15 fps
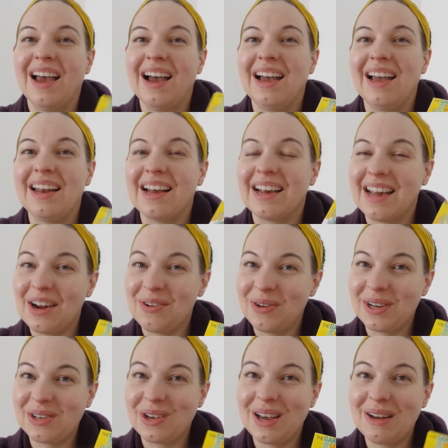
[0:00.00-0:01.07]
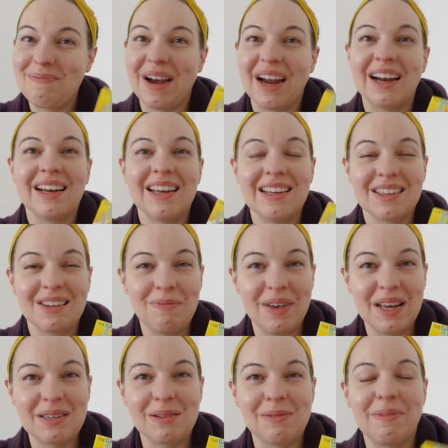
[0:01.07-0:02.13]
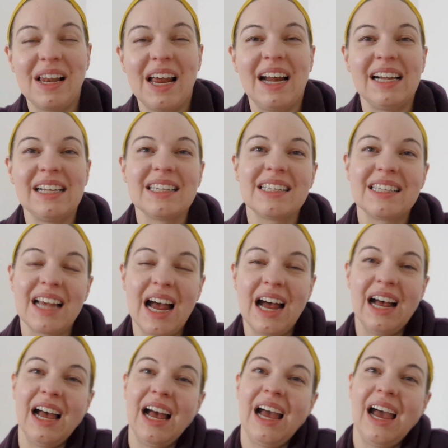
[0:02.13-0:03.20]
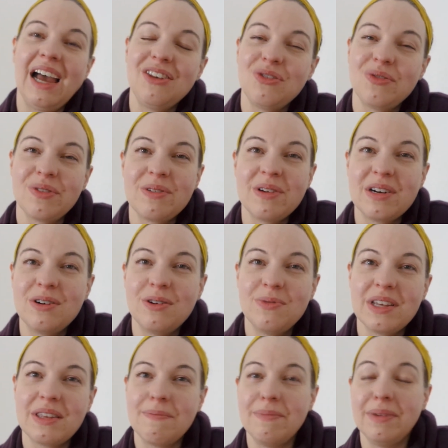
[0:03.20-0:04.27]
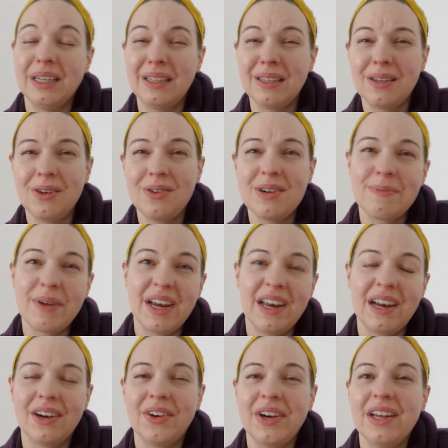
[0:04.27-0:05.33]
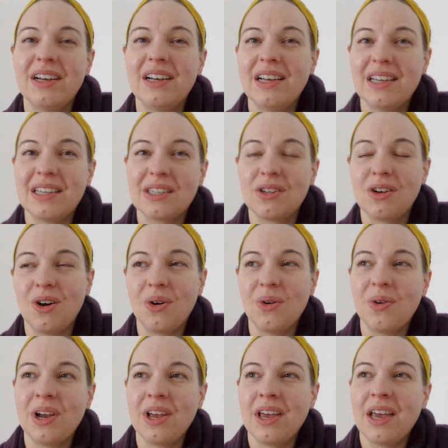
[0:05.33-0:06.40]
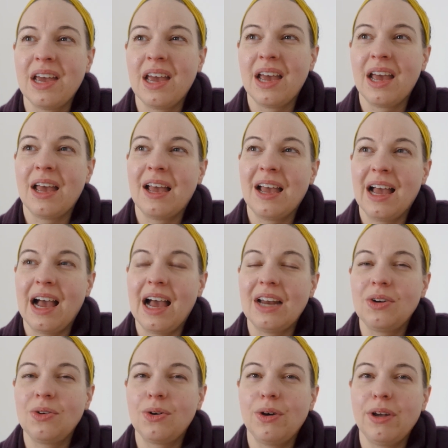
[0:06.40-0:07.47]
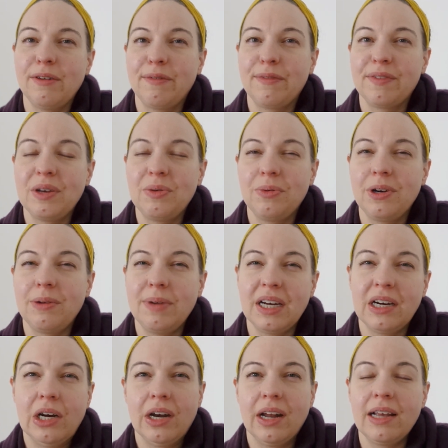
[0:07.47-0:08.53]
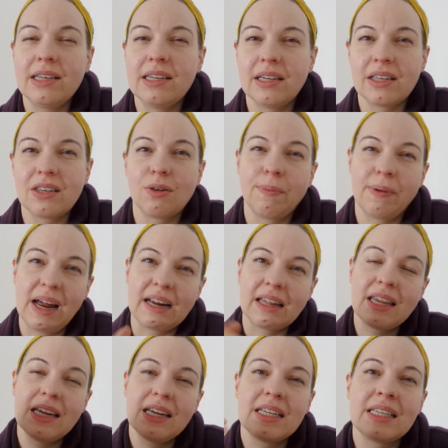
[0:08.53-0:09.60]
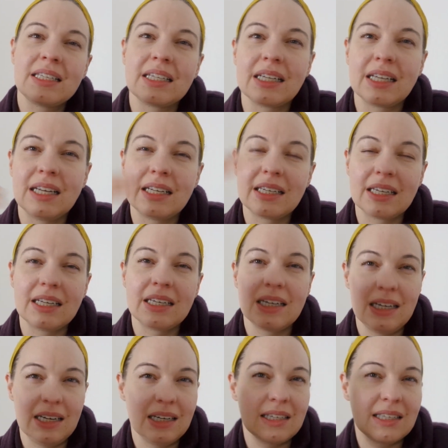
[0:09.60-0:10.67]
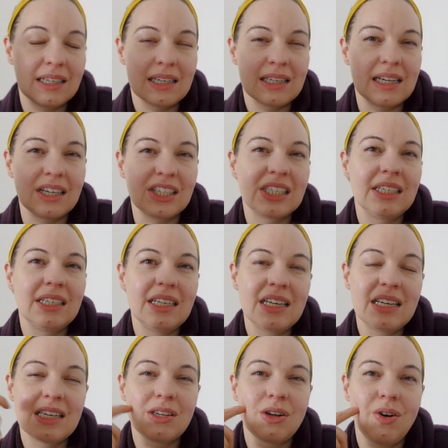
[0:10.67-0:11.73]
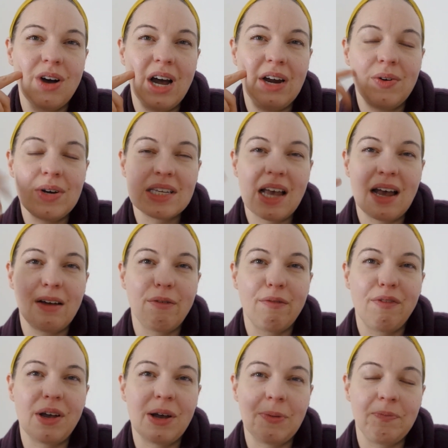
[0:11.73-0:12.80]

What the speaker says: and I can't wait to get back into basil plants. I do struggle with mildew in my area, so I don't know if it would be a good idea to plant these in a succession. So I always have